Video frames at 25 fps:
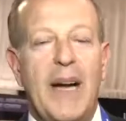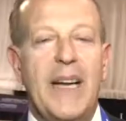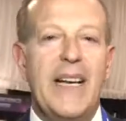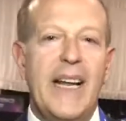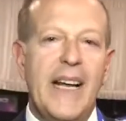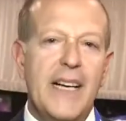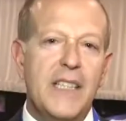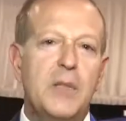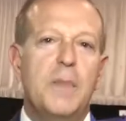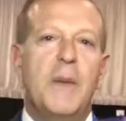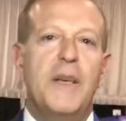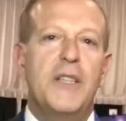my
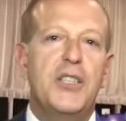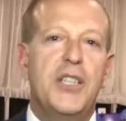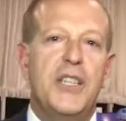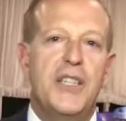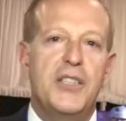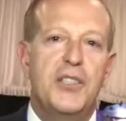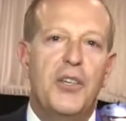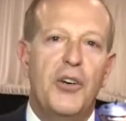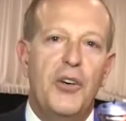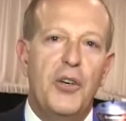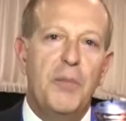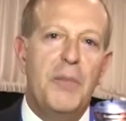next mission
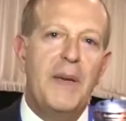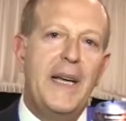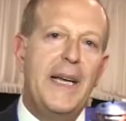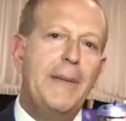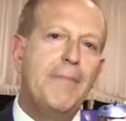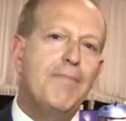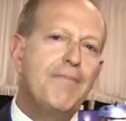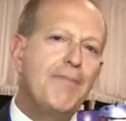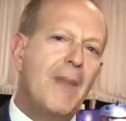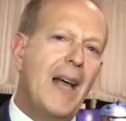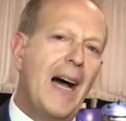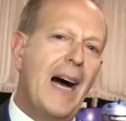is going to
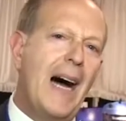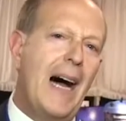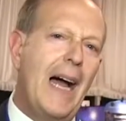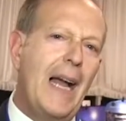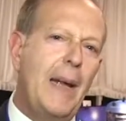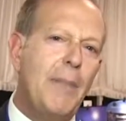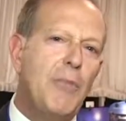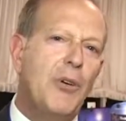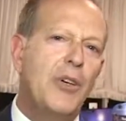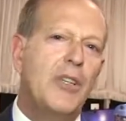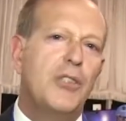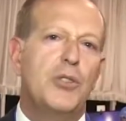be
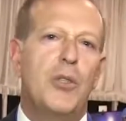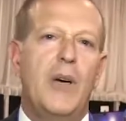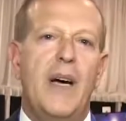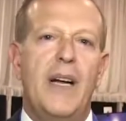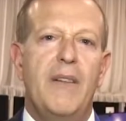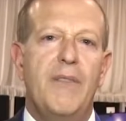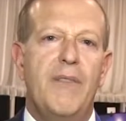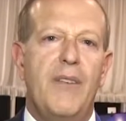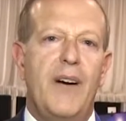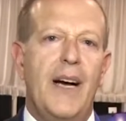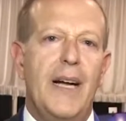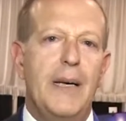I'm going to try
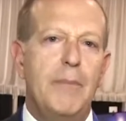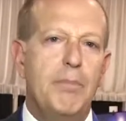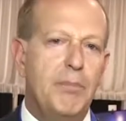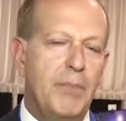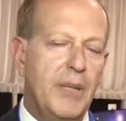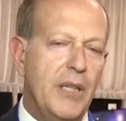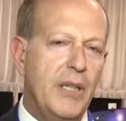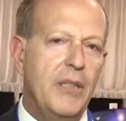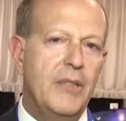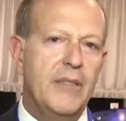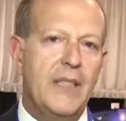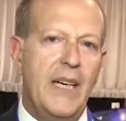to find
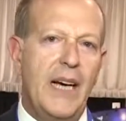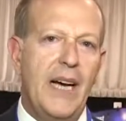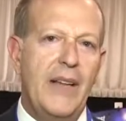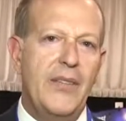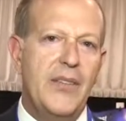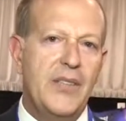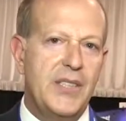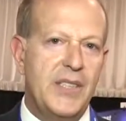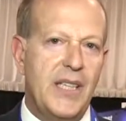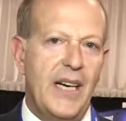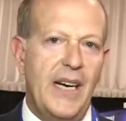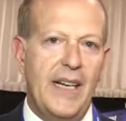Bill Nye,
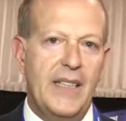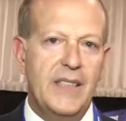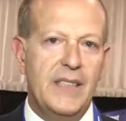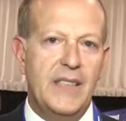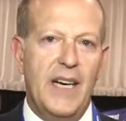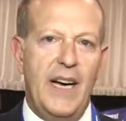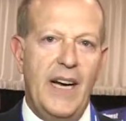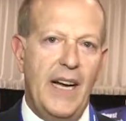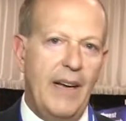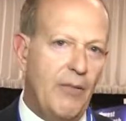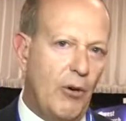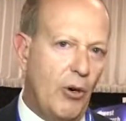the science
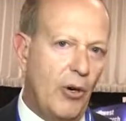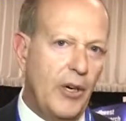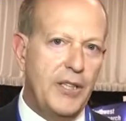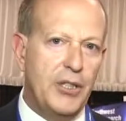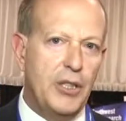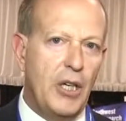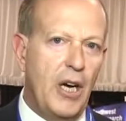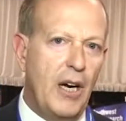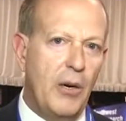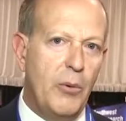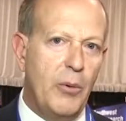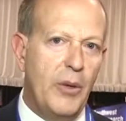guy. I've already
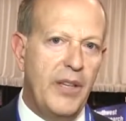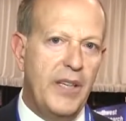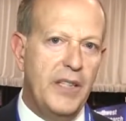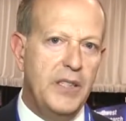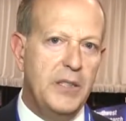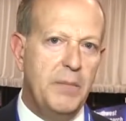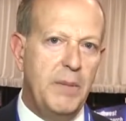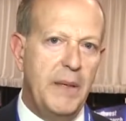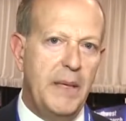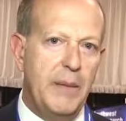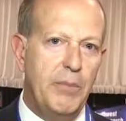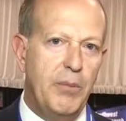talked with
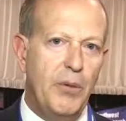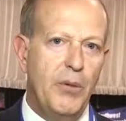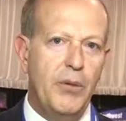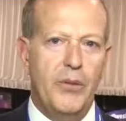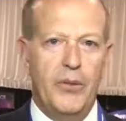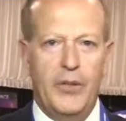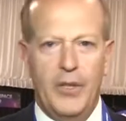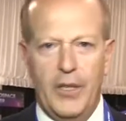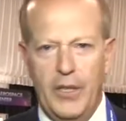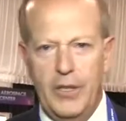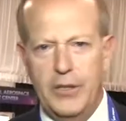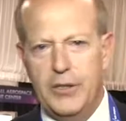his people,
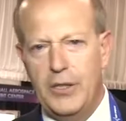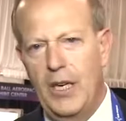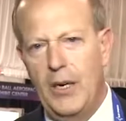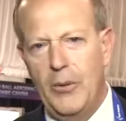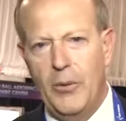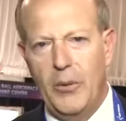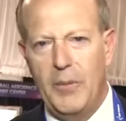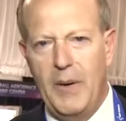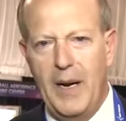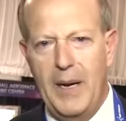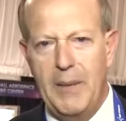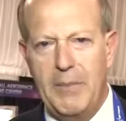and they're going to talk
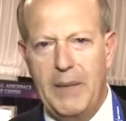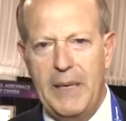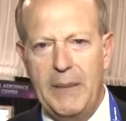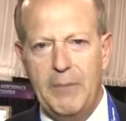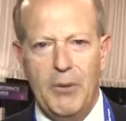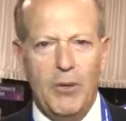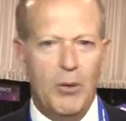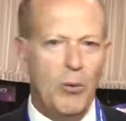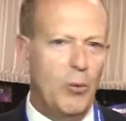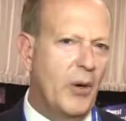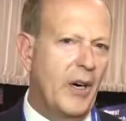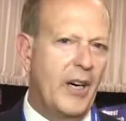with my
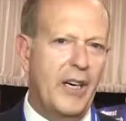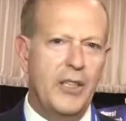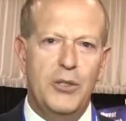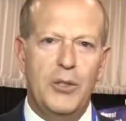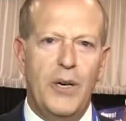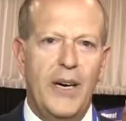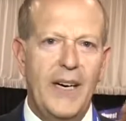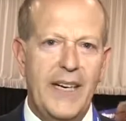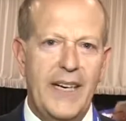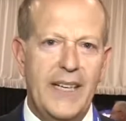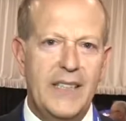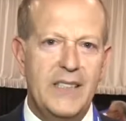people, and we're going to
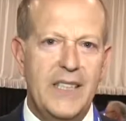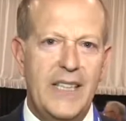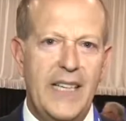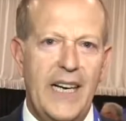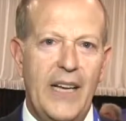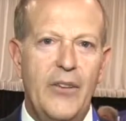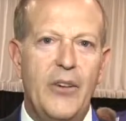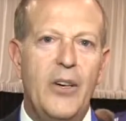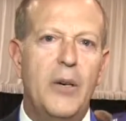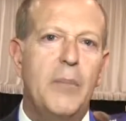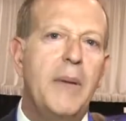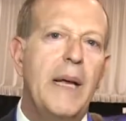try to get
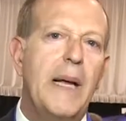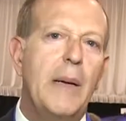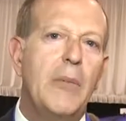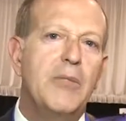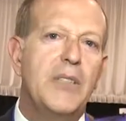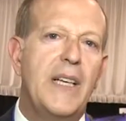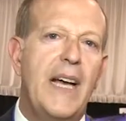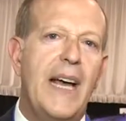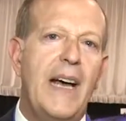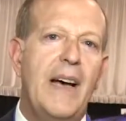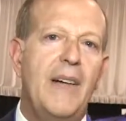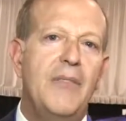together and be able
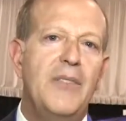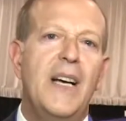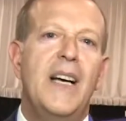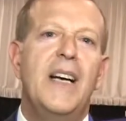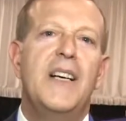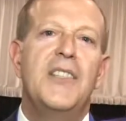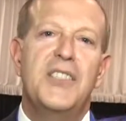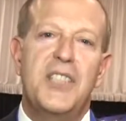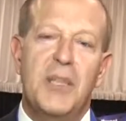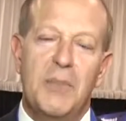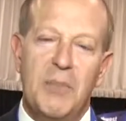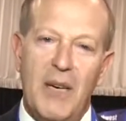to have
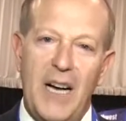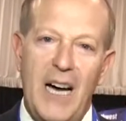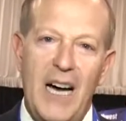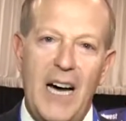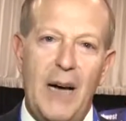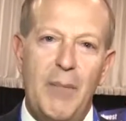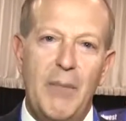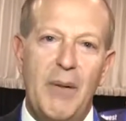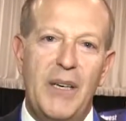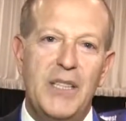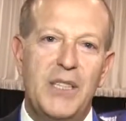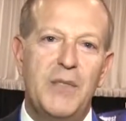some
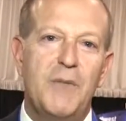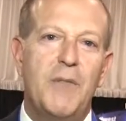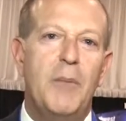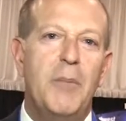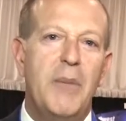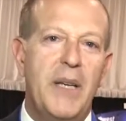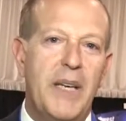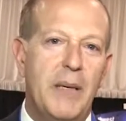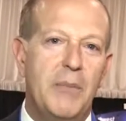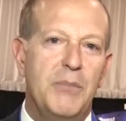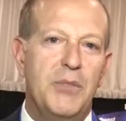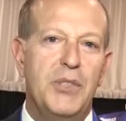comments from
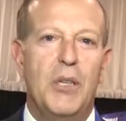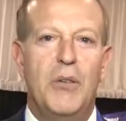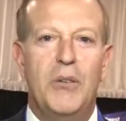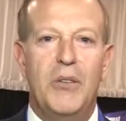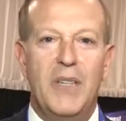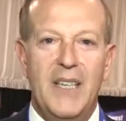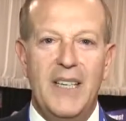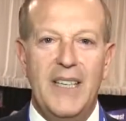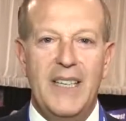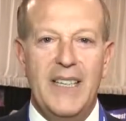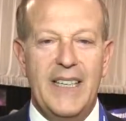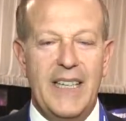him. So
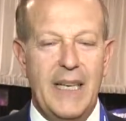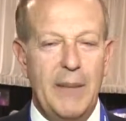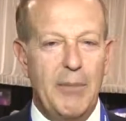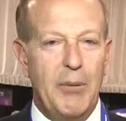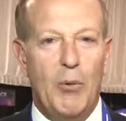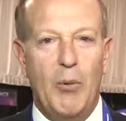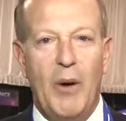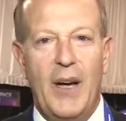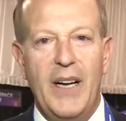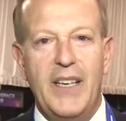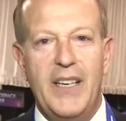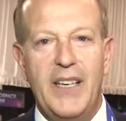keep it
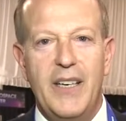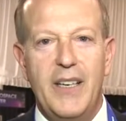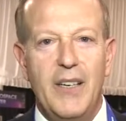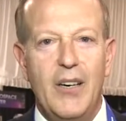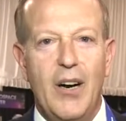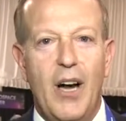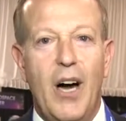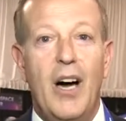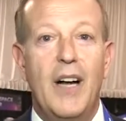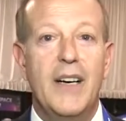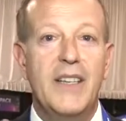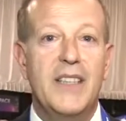right here
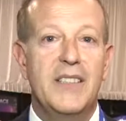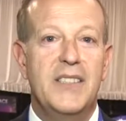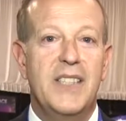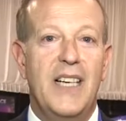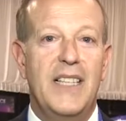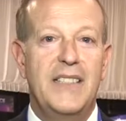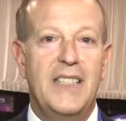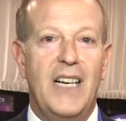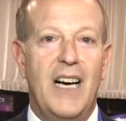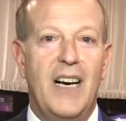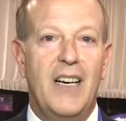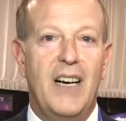on
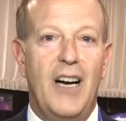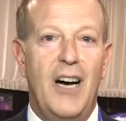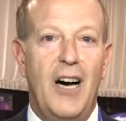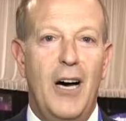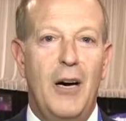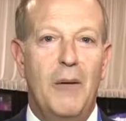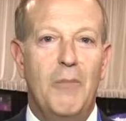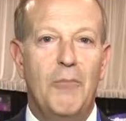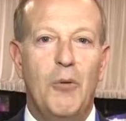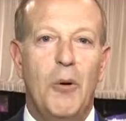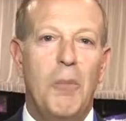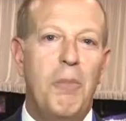
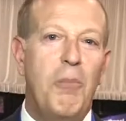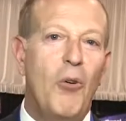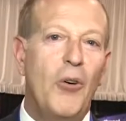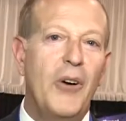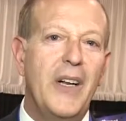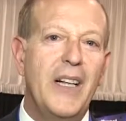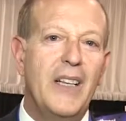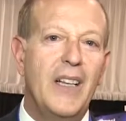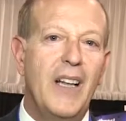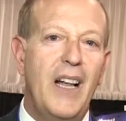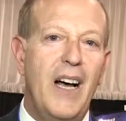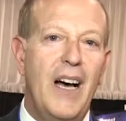Gazette.com.
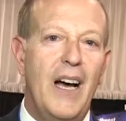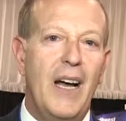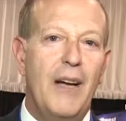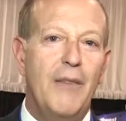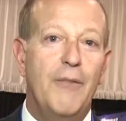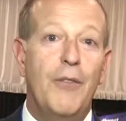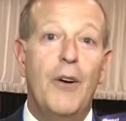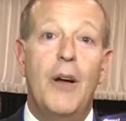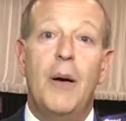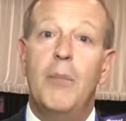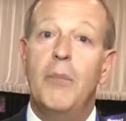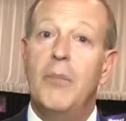Reporting live
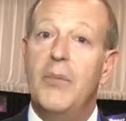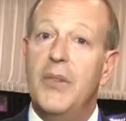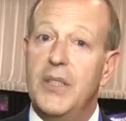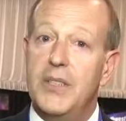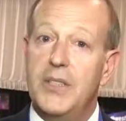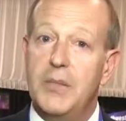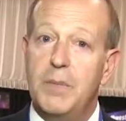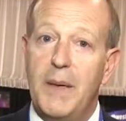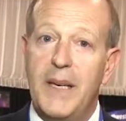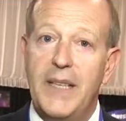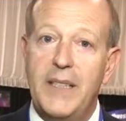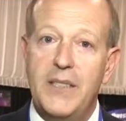from the
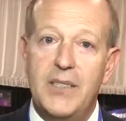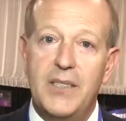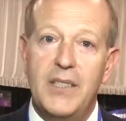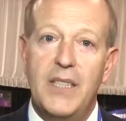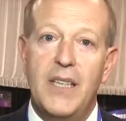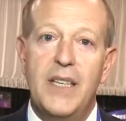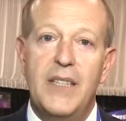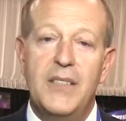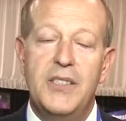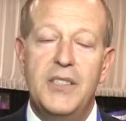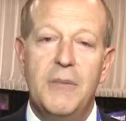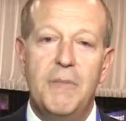Space
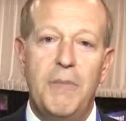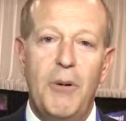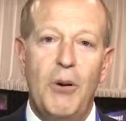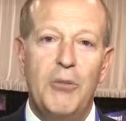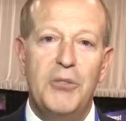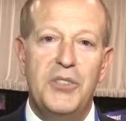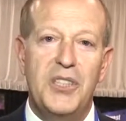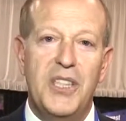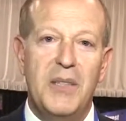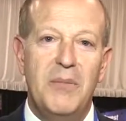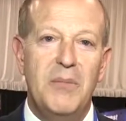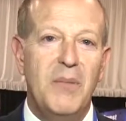
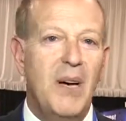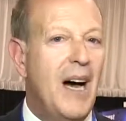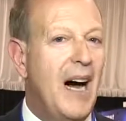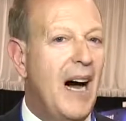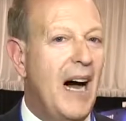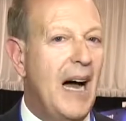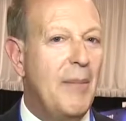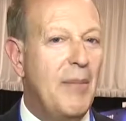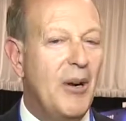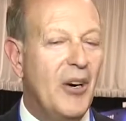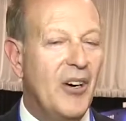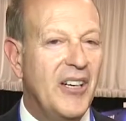Symposium,
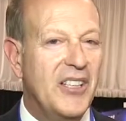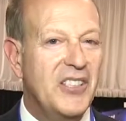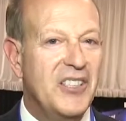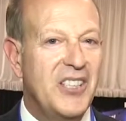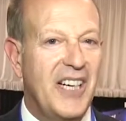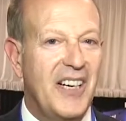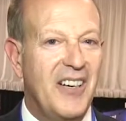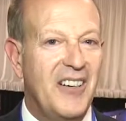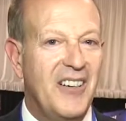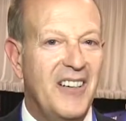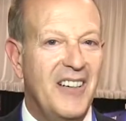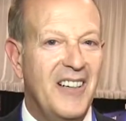I'm Eric
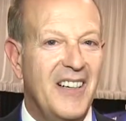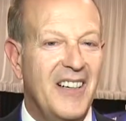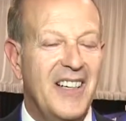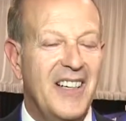Singer,